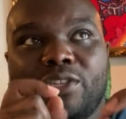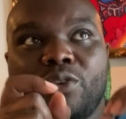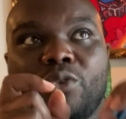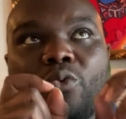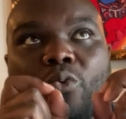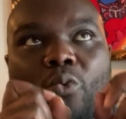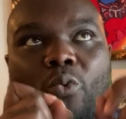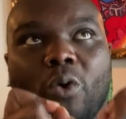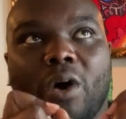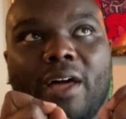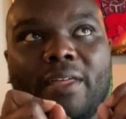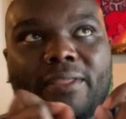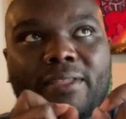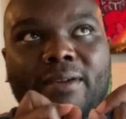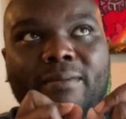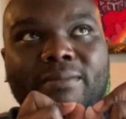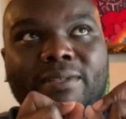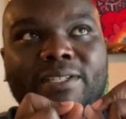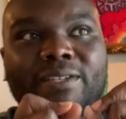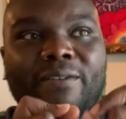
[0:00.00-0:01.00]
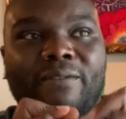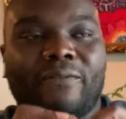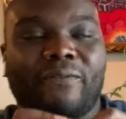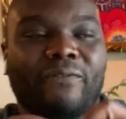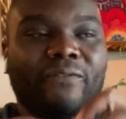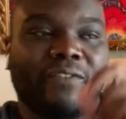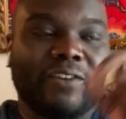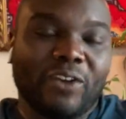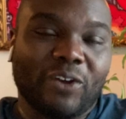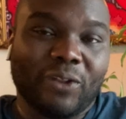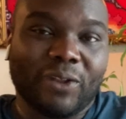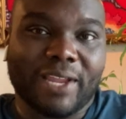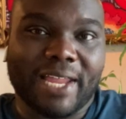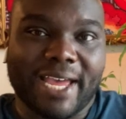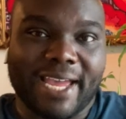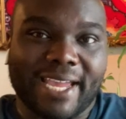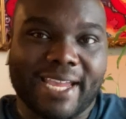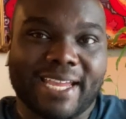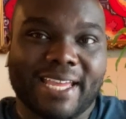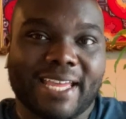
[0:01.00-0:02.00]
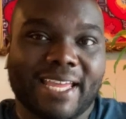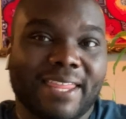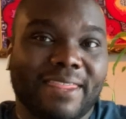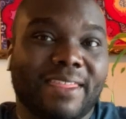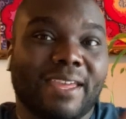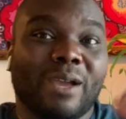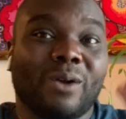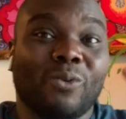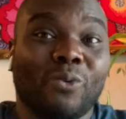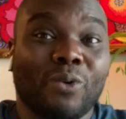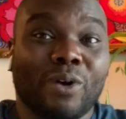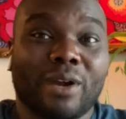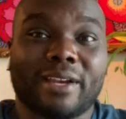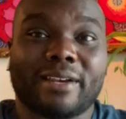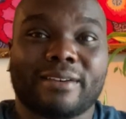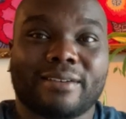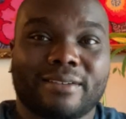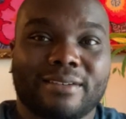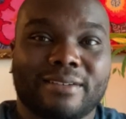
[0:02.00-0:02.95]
you want them to feel like they won.